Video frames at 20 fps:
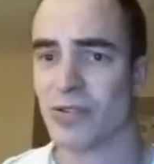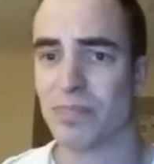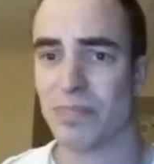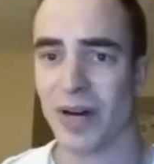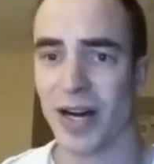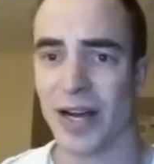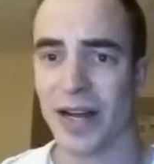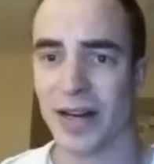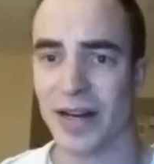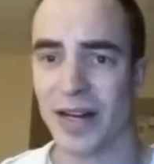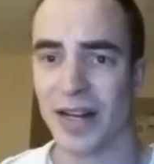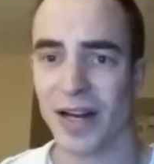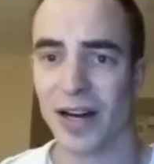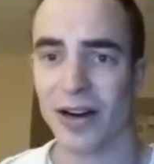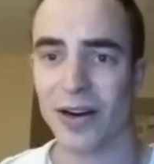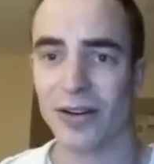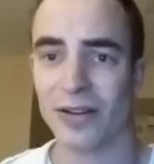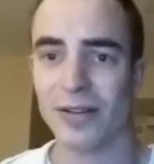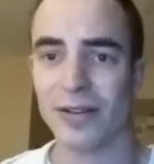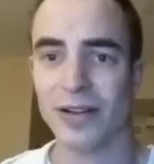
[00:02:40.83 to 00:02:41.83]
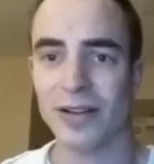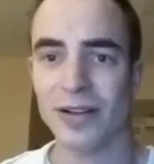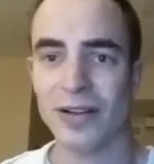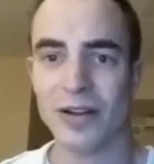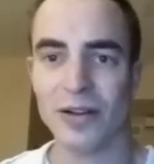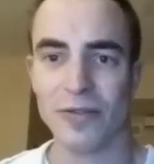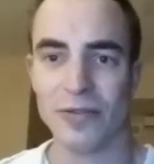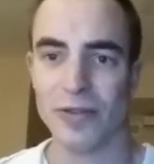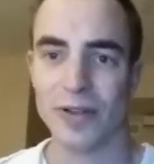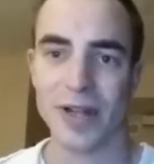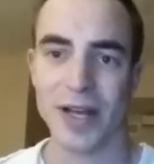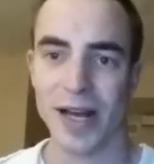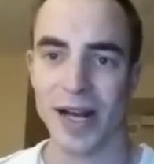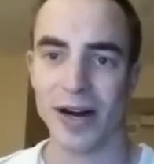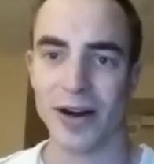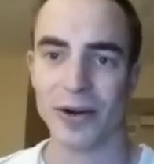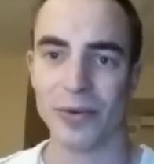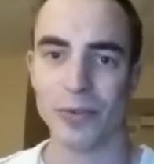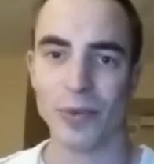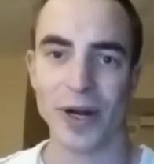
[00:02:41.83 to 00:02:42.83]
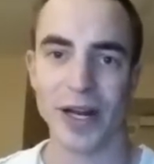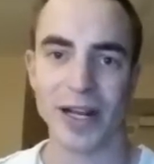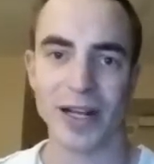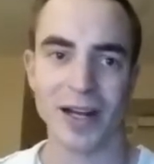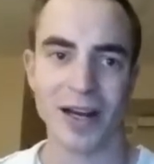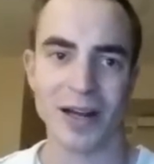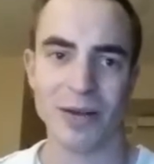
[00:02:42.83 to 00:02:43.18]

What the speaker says: or buy it now for the Alan Wake.